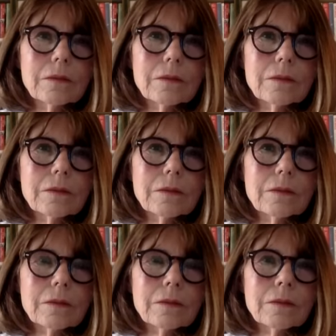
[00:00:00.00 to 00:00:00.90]

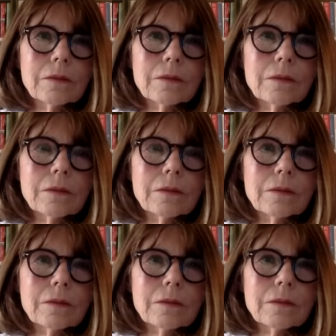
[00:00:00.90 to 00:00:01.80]

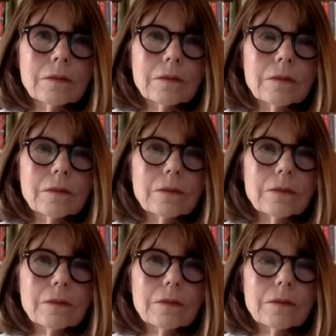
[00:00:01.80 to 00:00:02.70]

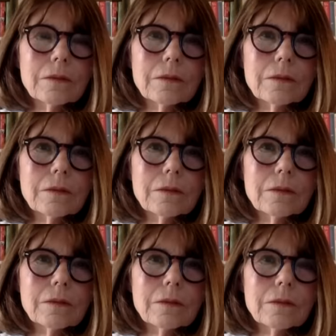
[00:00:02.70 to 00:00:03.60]

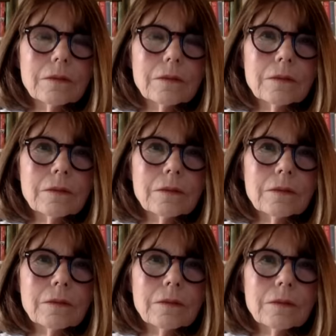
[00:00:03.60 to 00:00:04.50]

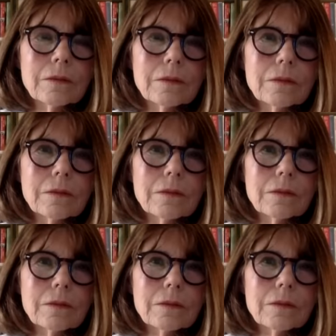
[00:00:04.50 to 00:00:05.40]

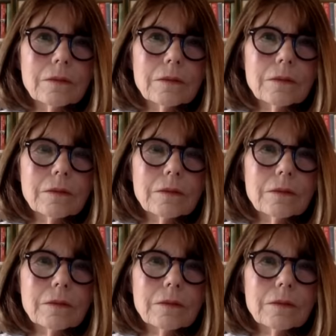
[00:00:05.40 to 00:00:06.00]
(silent)